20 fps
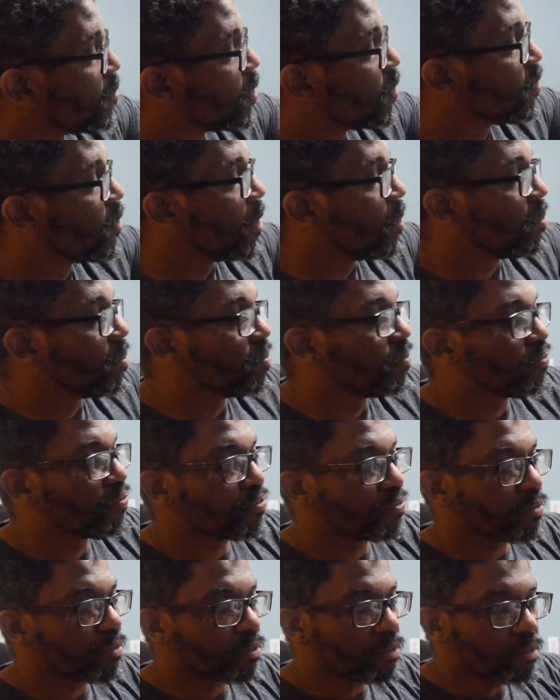so
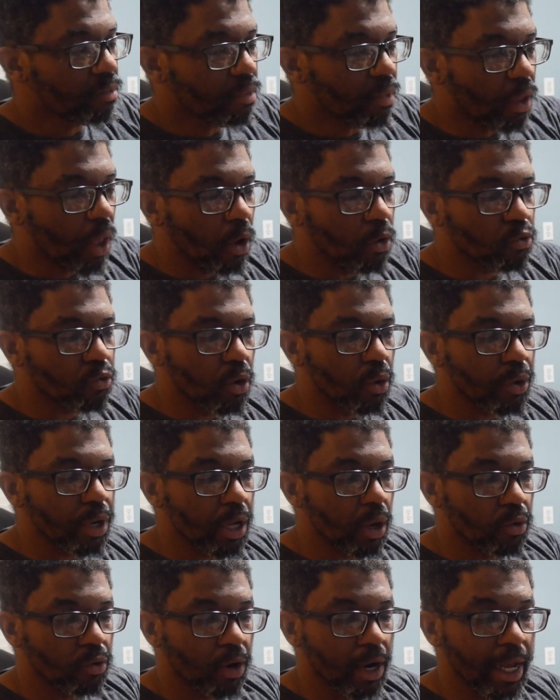
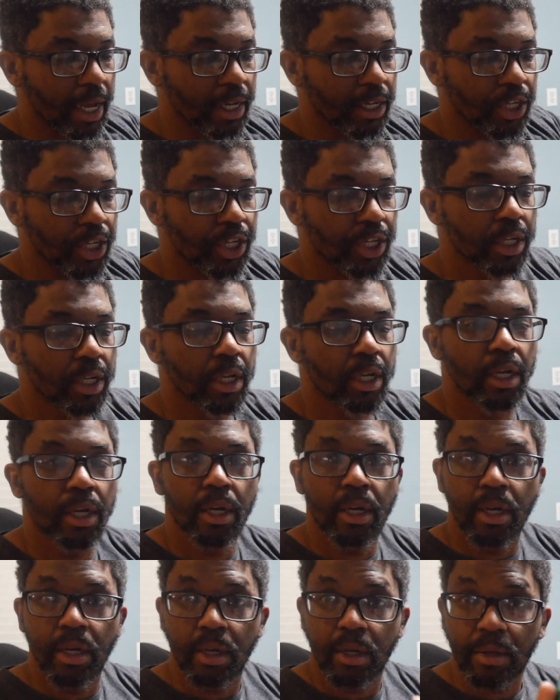Rodeo Ranch,
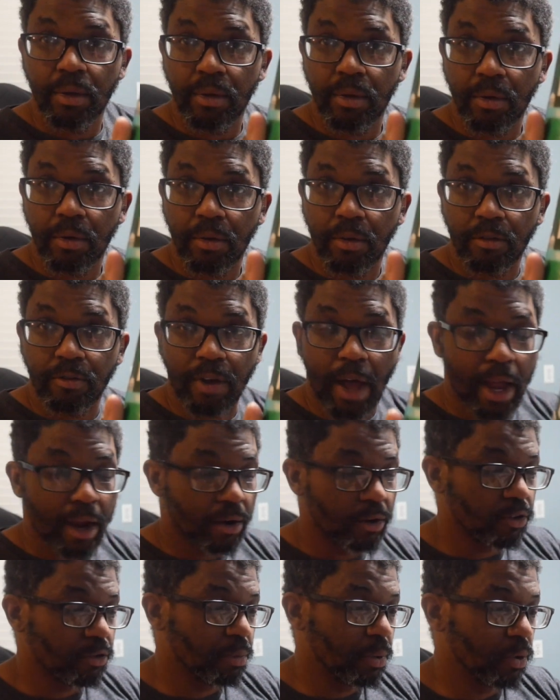Fire
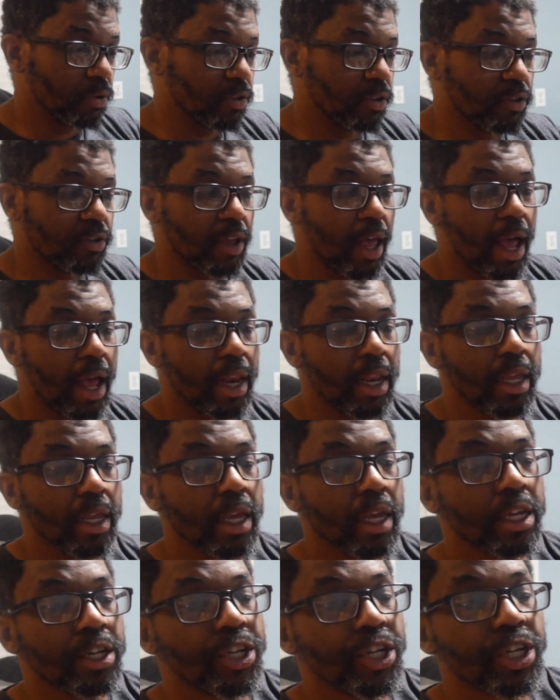and Smoke Society,
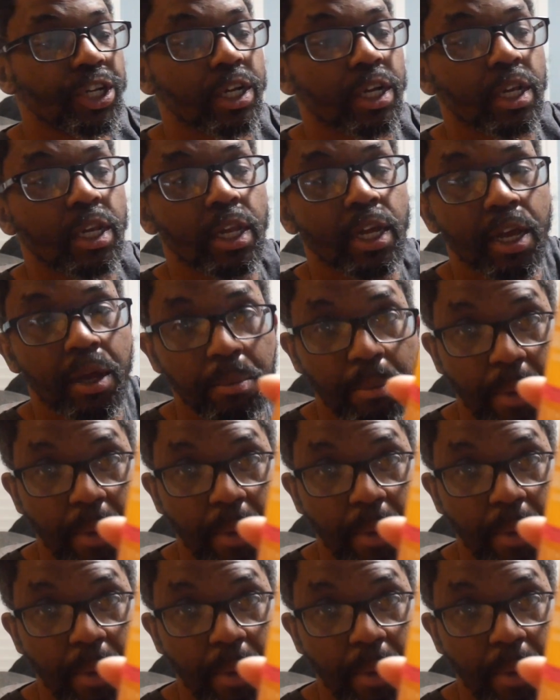and Chicka-Licka